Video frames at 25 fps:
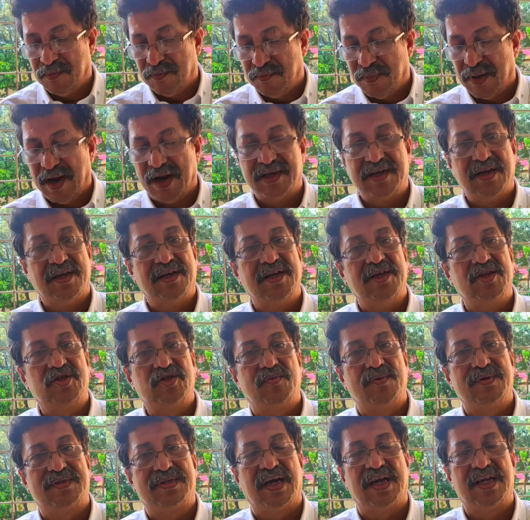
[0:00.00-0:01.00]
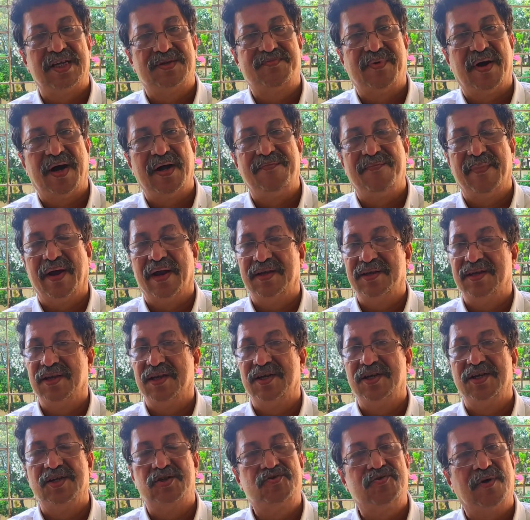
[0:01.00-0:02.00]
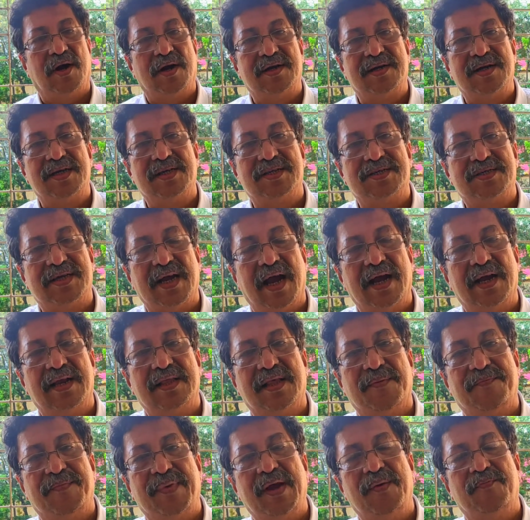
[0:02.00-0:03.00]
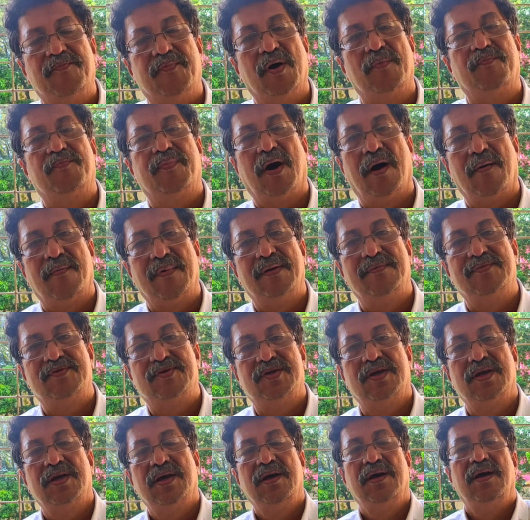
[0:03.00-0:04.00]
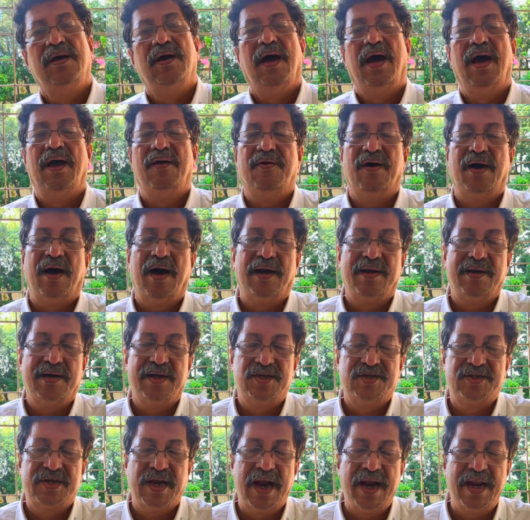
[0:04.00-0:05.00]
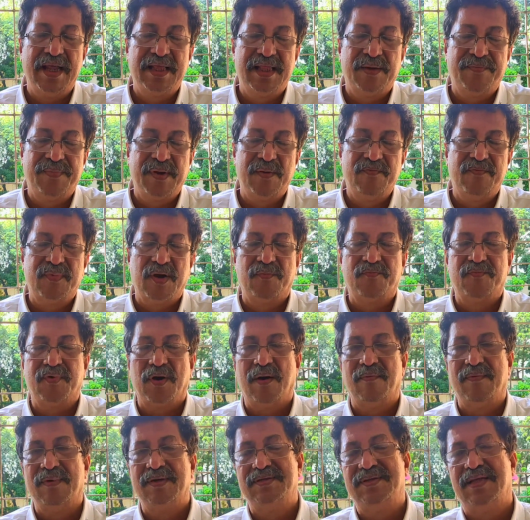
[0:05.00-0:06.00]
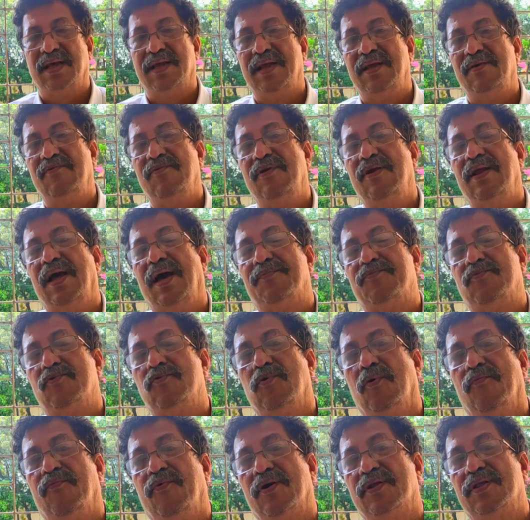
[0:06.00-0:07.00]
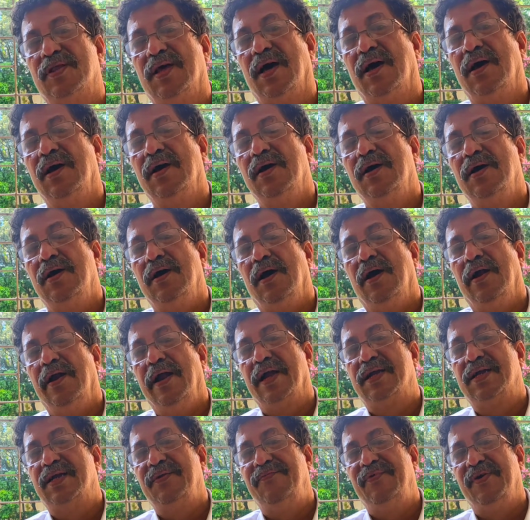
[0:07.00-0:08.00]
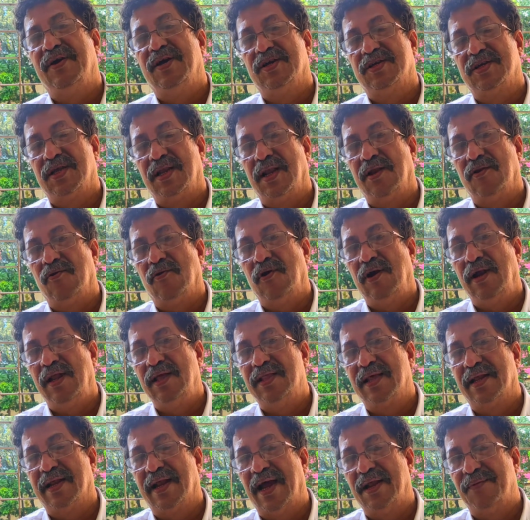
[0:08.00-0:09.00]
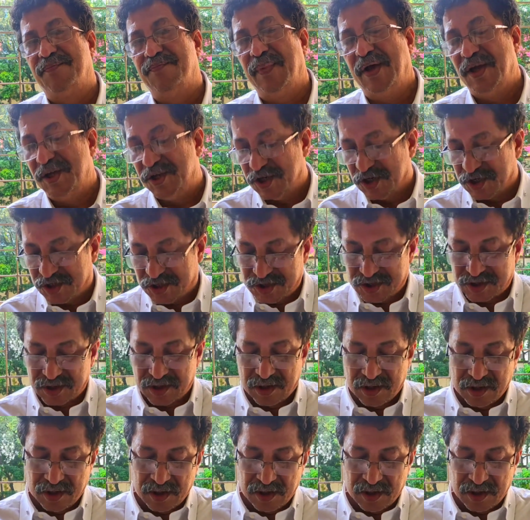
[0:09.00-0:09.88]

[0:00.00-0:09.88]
Manager needs to be satisfied, manager needs to understand the pinpoint problems, and understanding the pinpoint problems, then he will have to go for the rectification and holding the right measures.